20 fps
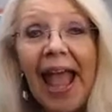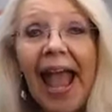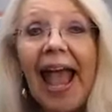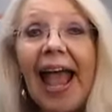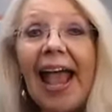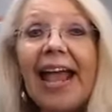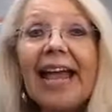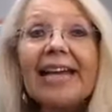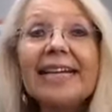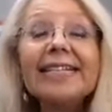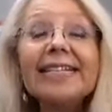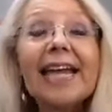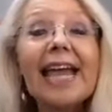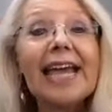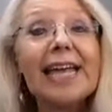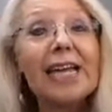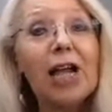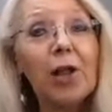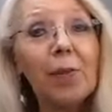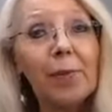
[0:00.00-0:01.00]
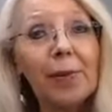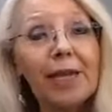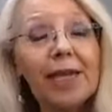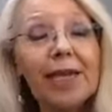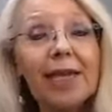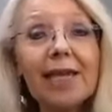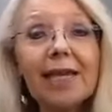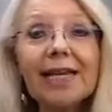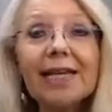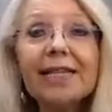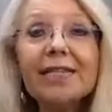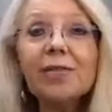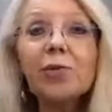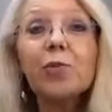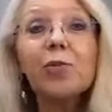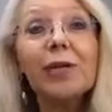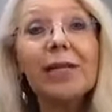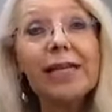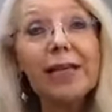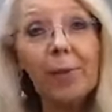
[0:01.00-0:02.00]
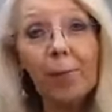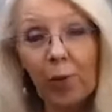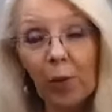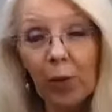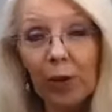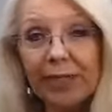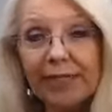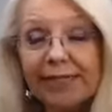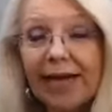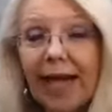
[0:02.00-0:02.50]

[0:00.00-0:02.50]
And NLP is really important.